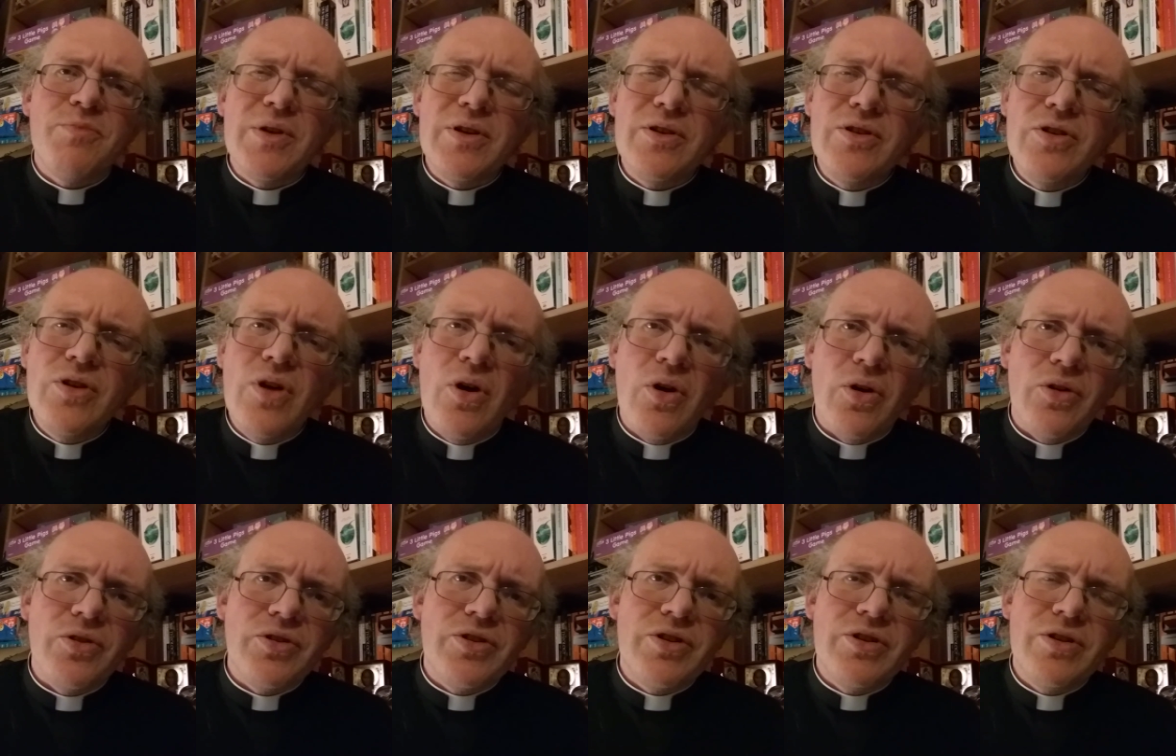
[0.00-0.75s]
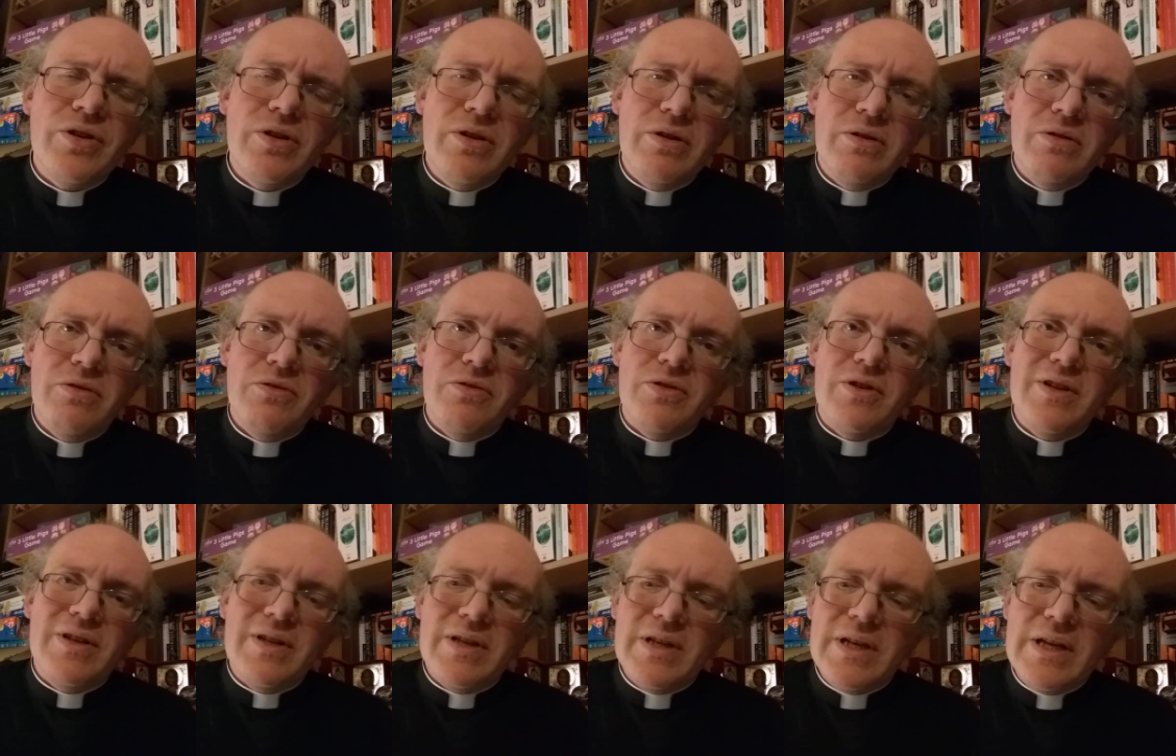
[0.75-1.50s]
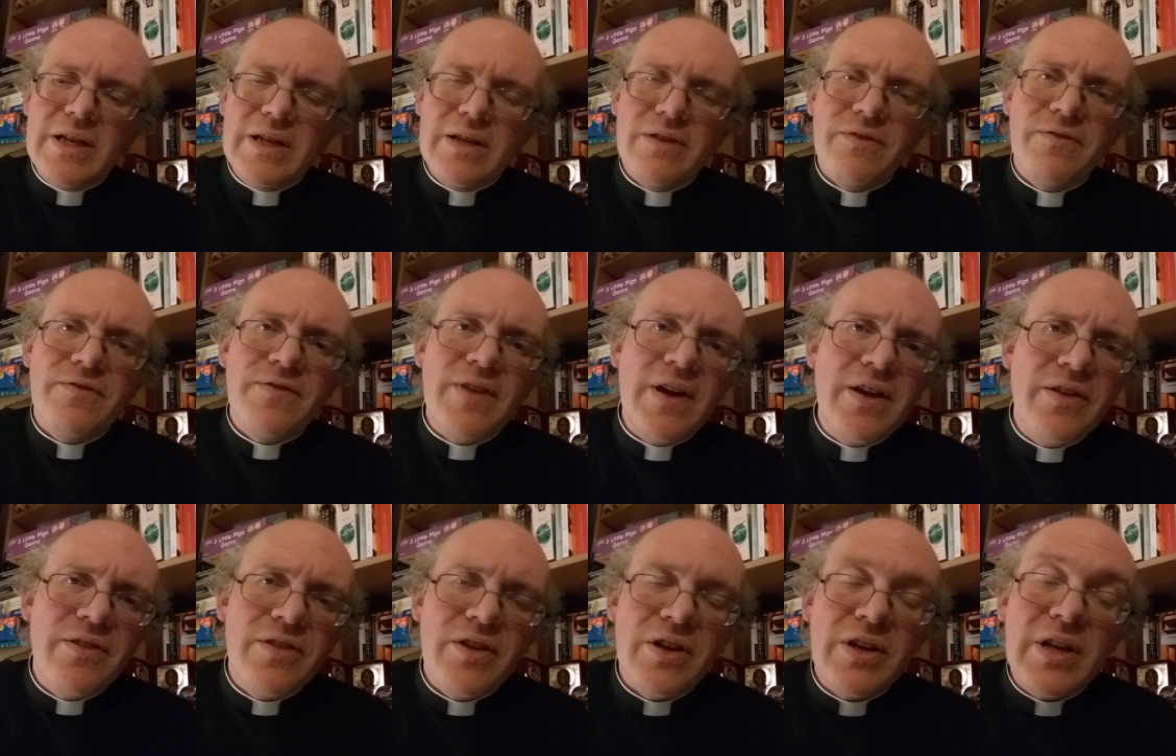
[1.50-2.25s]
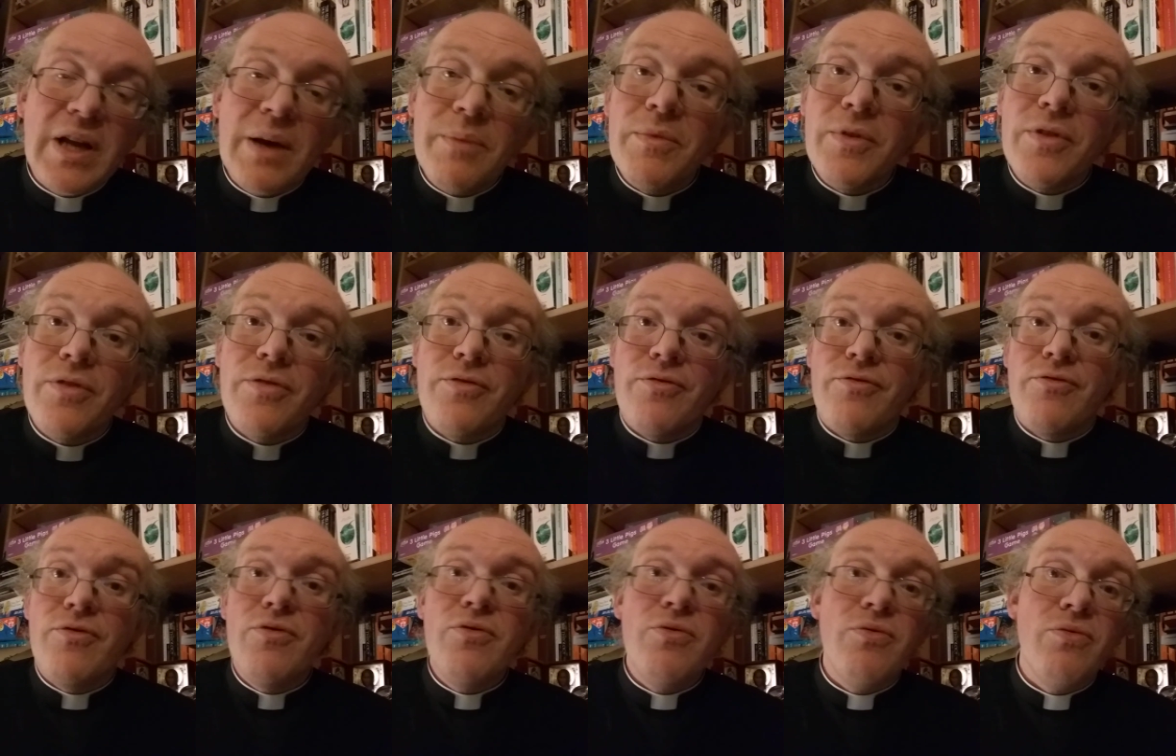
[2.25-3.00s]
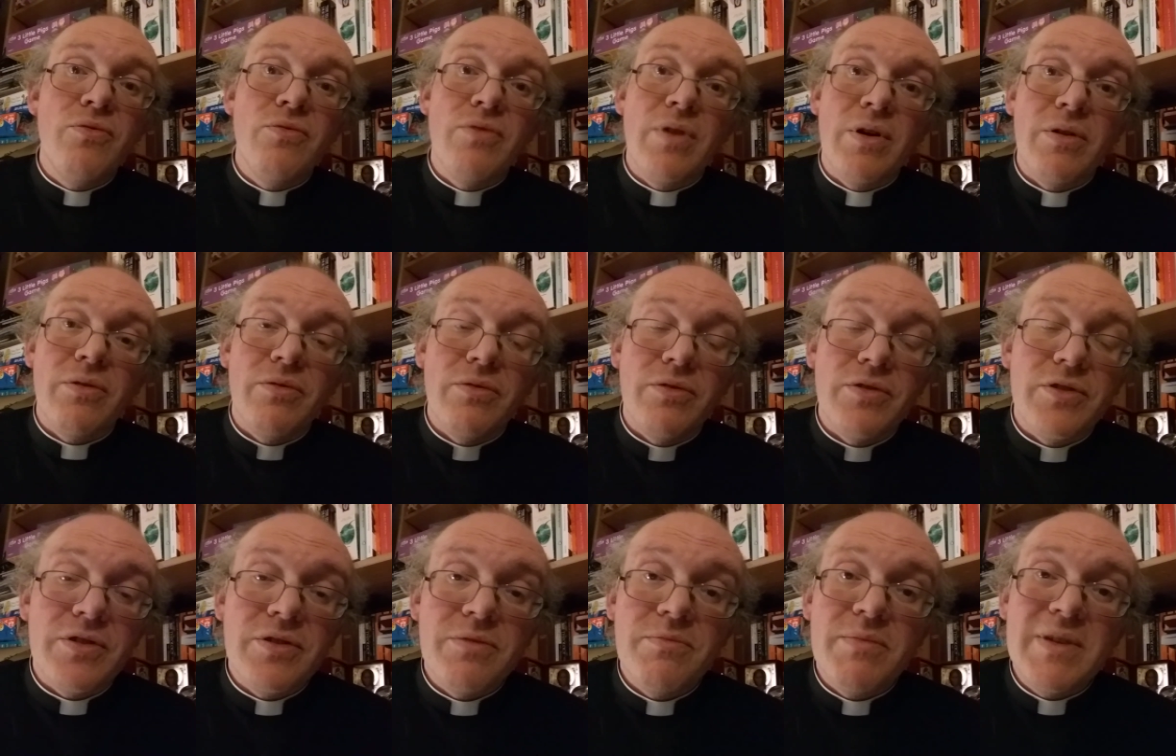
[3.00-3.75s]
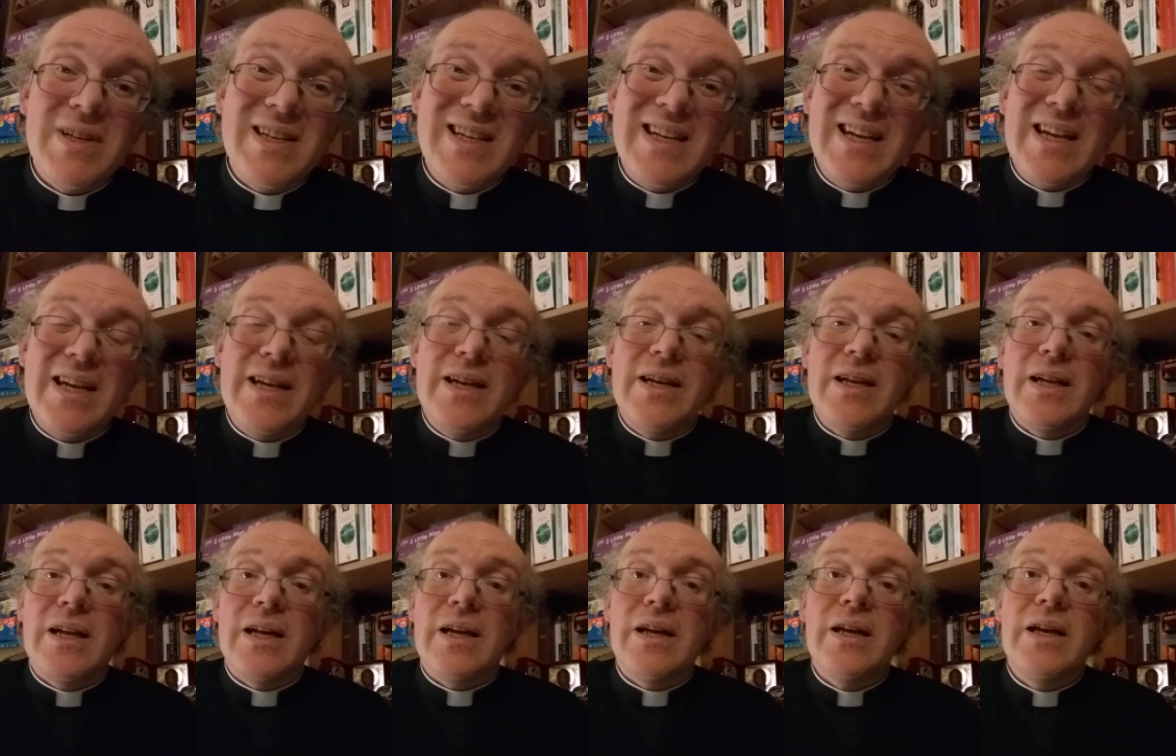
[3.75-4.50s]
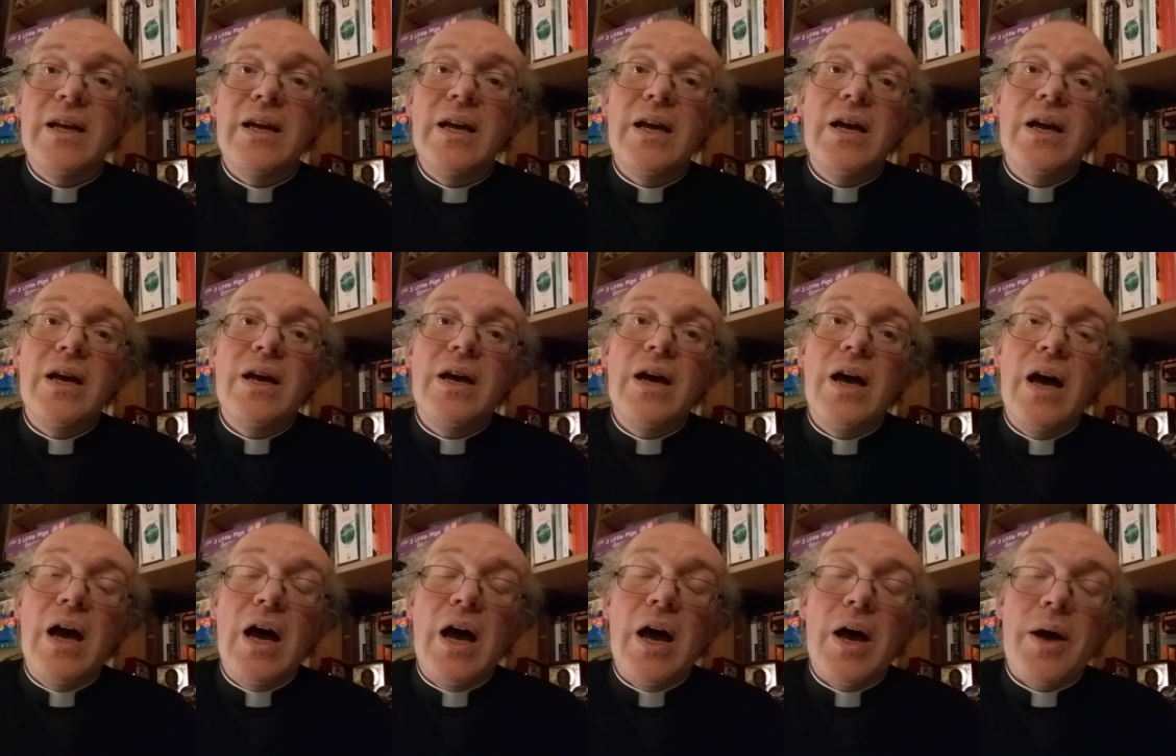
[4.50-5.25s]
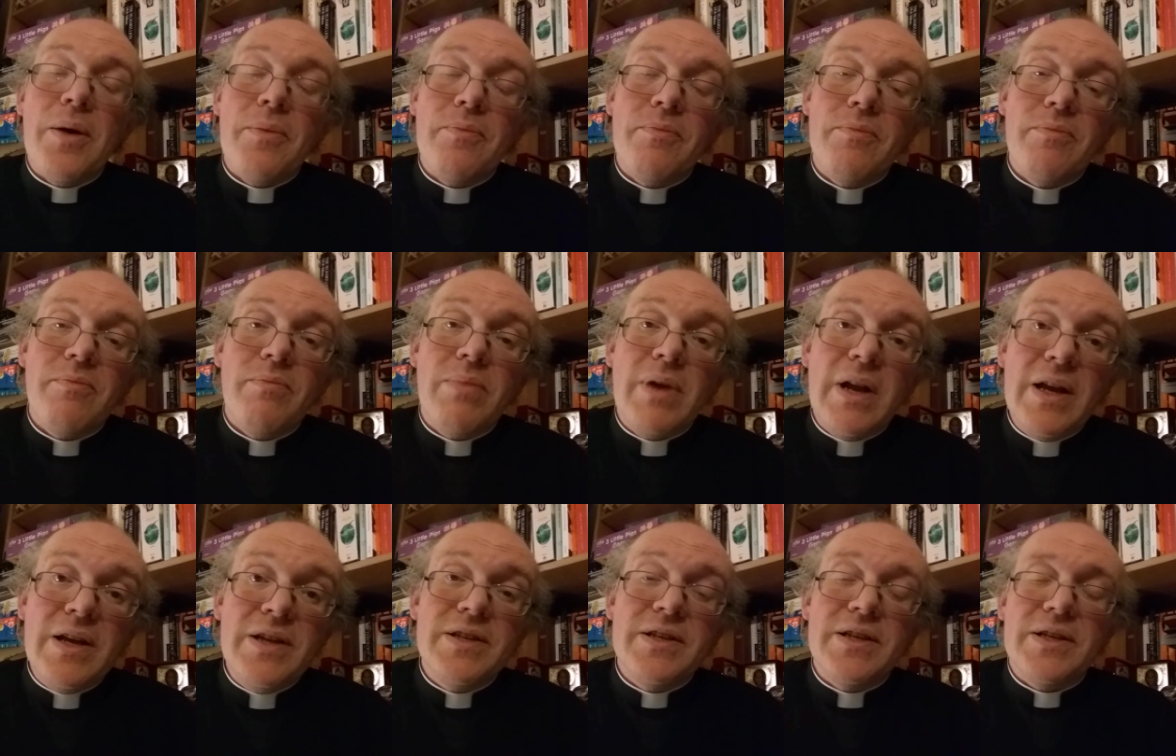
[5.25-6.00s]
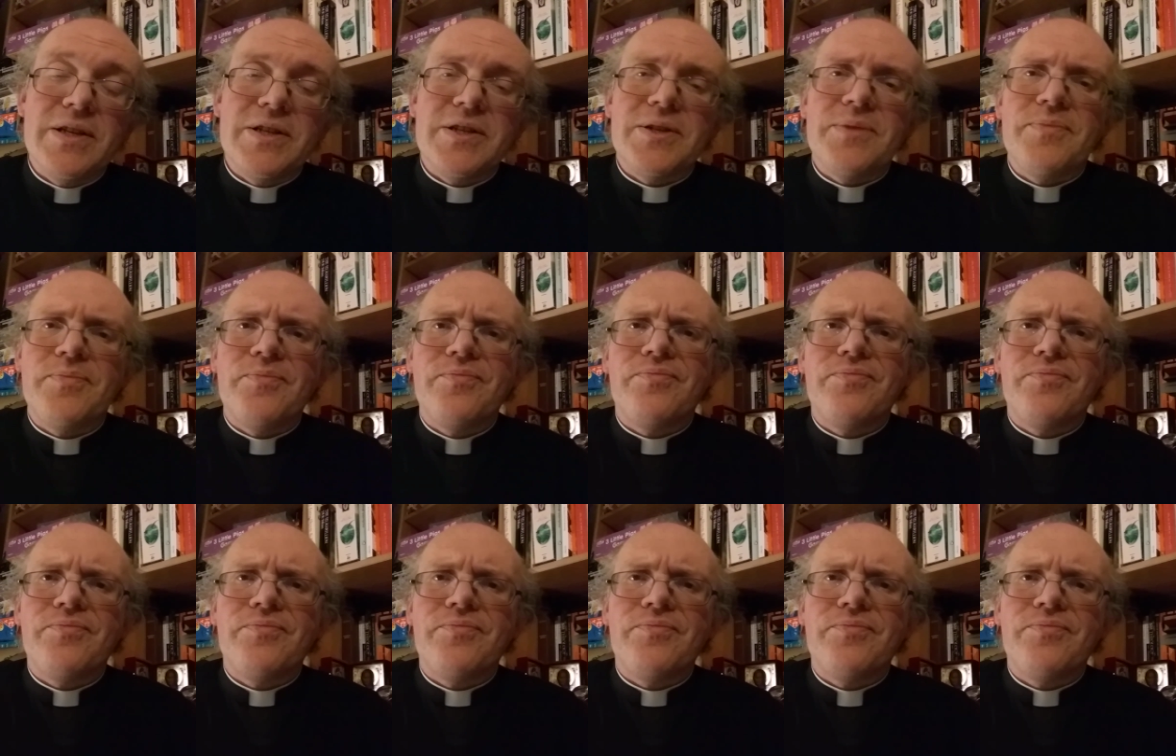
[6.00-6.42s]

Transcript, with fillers: but not looked at the, the faith that come through those particular um, places.